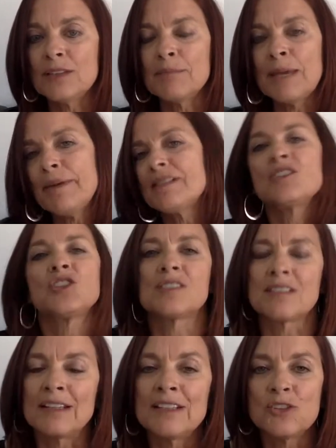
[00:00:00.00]
Maybe it's just
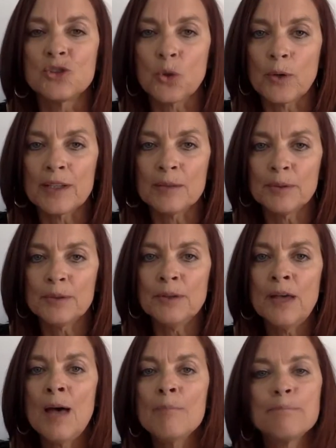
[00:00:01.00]
unenjoyable,
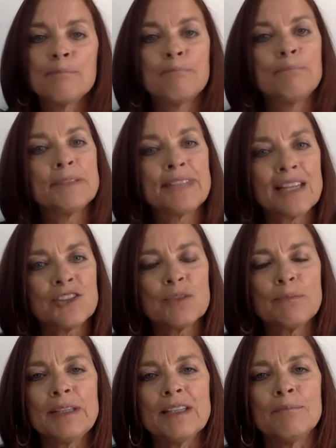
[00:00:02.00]
but that should
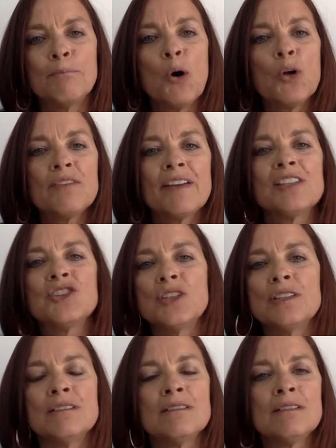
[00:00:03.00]
be a
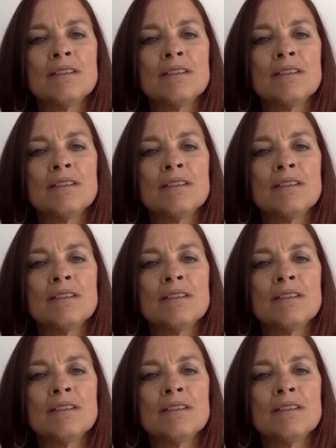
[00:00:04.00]
motivation